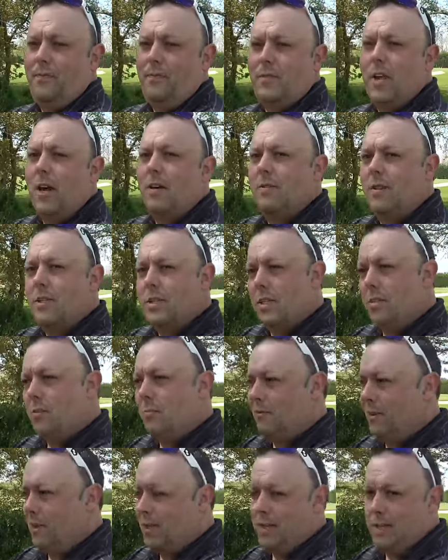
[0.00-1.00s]
No, there's a little
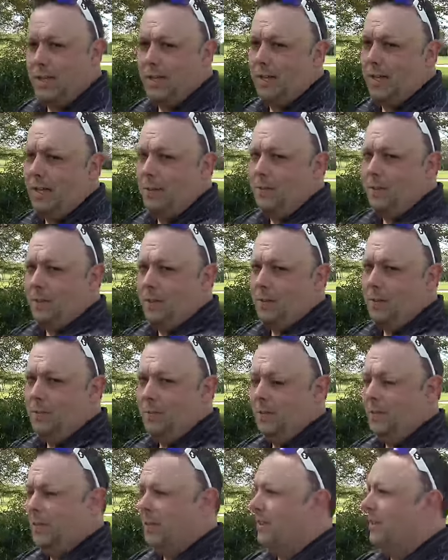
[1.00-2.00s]
breeze there to keep it
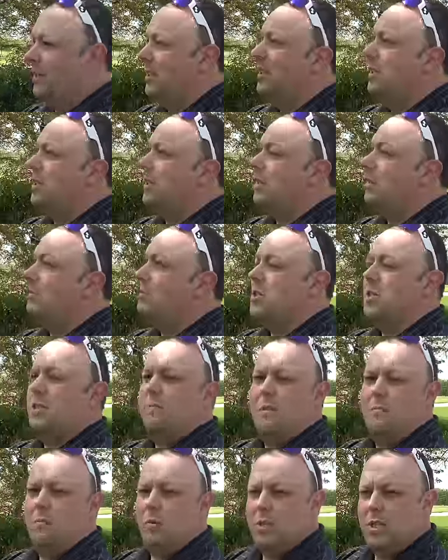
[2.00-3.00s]
cool. Just
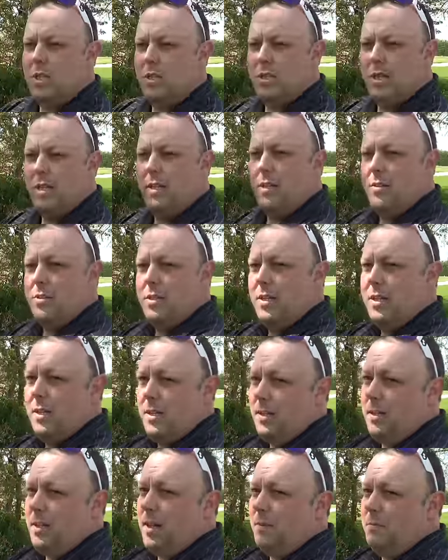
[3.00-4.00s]
a bit more suntan lotion
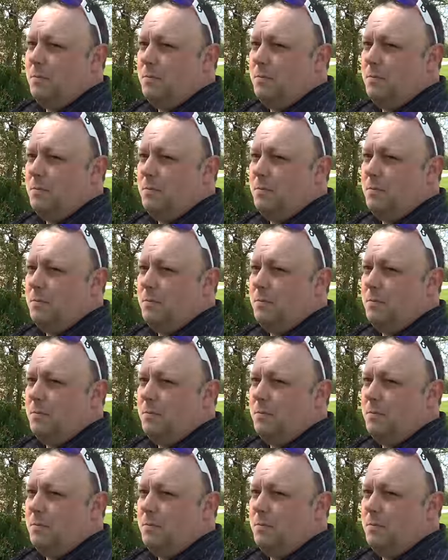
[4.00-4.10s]
needed now.